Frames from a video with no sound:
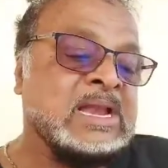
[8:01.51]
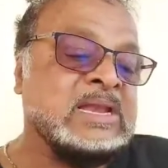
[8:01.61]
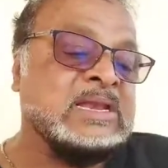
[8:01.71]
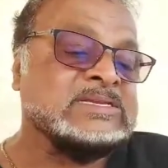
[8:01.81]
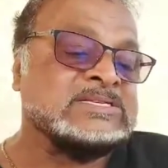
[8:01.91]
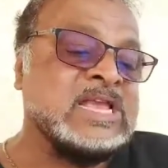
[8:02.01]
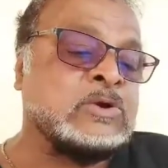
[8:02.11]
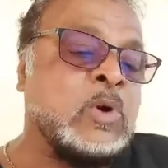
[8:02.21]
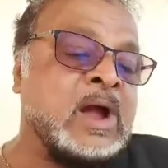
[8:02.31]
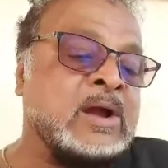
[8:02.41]
and since
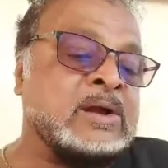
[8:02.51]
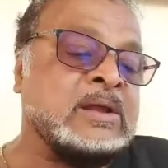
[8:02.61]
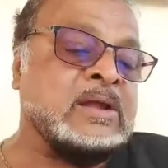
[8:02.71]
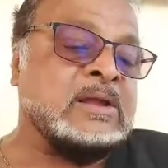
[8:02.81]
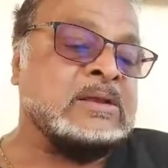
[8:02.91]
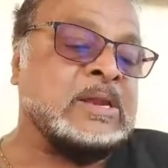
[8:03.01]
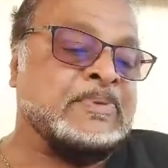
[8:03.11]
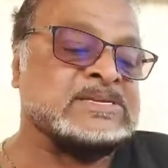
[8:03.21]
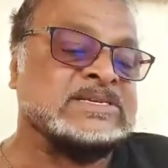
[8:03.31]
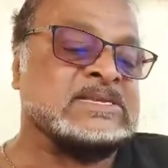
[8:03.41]
he acquired
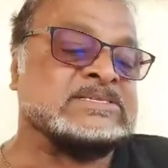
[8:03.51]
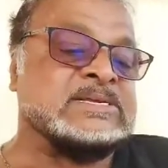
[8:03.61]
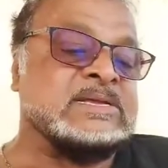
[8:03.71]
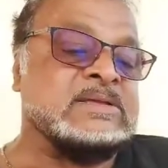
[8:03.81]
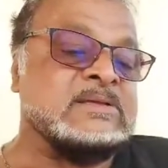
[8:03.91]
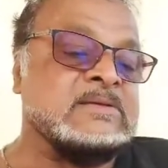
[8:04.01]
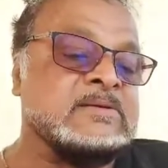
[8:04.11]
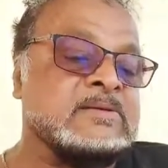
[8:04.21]
the presidency.